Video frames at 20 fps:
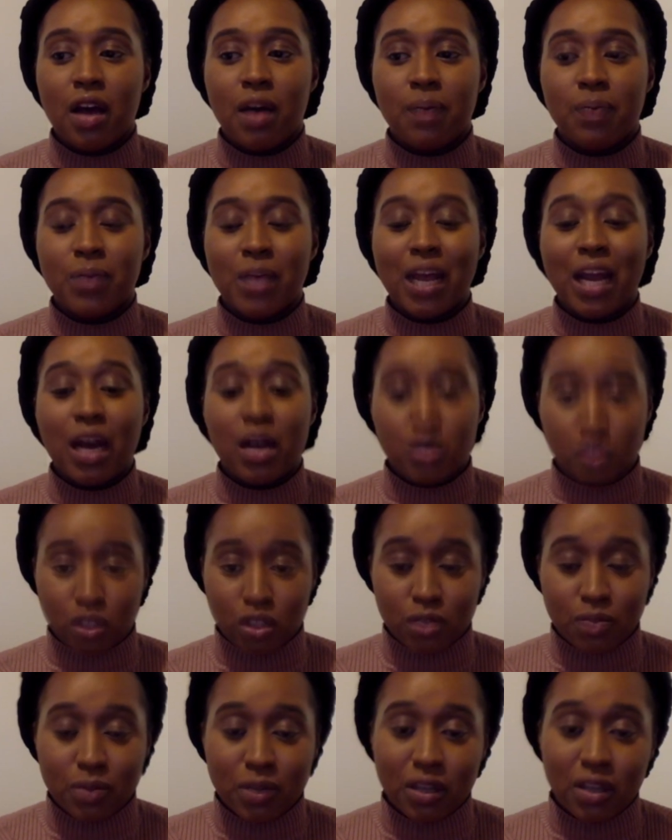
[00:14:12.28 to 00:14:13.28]
allows you
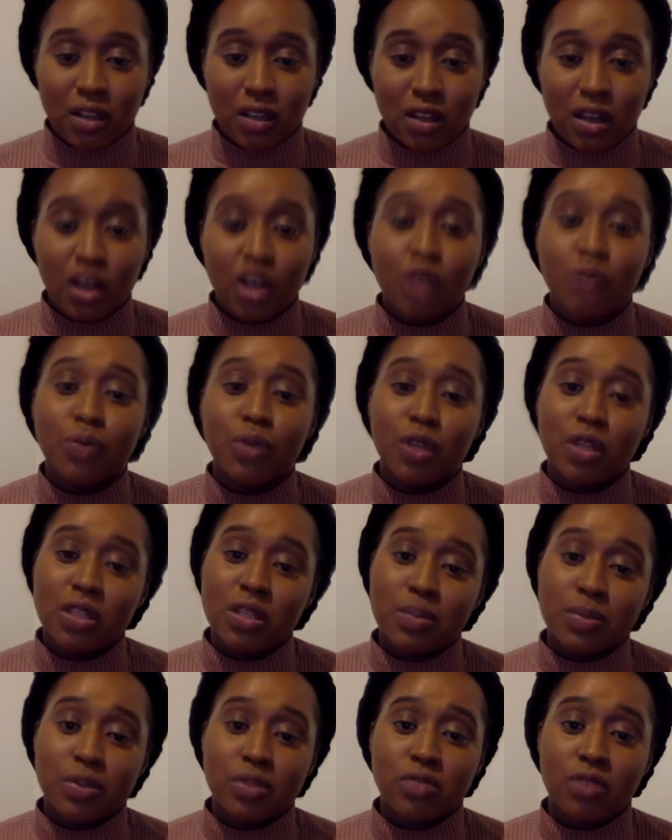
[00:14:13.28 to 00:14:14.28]
to be a community
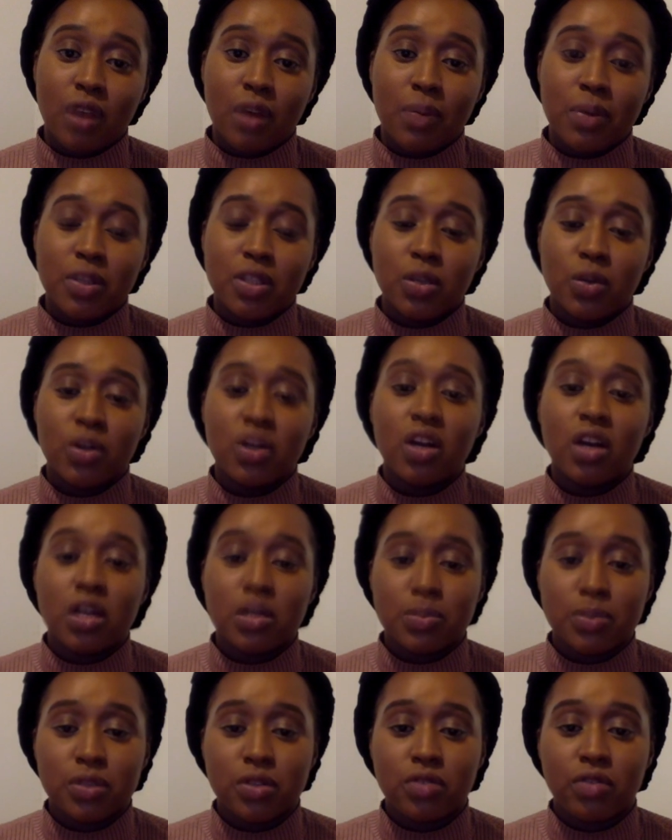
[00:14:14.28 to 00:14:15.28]
prescriber, so a nurse
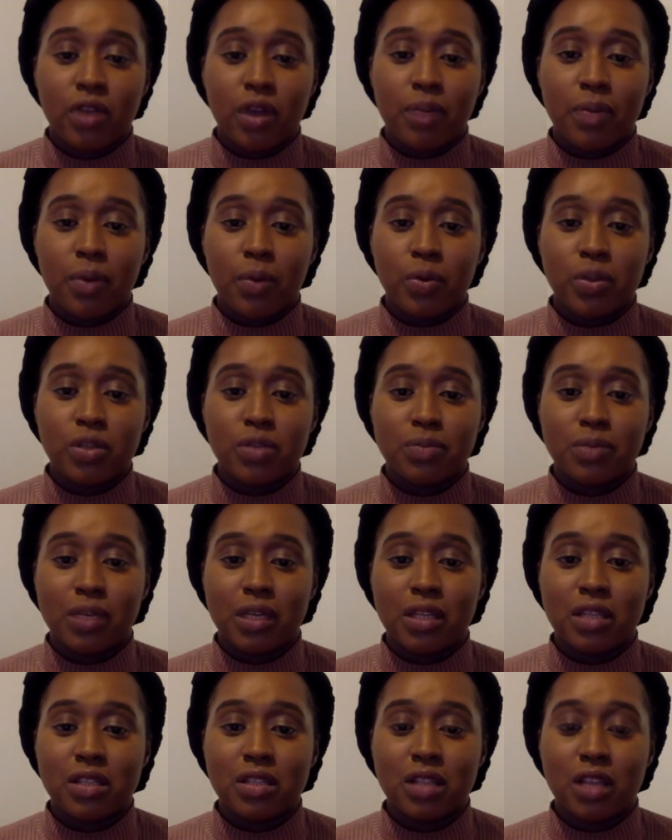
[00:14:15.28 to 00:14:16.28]
prescriber, which
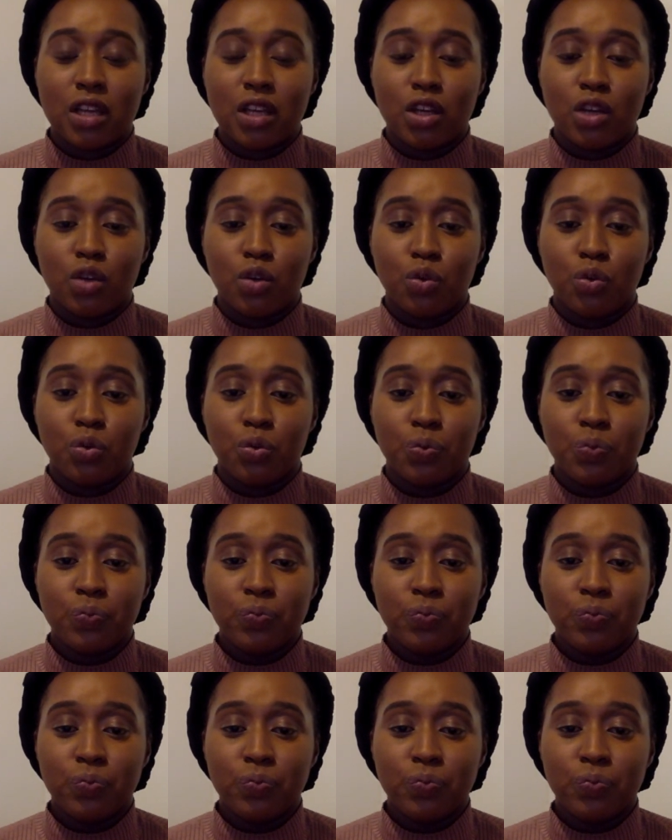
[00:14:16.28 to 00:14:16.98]
means that you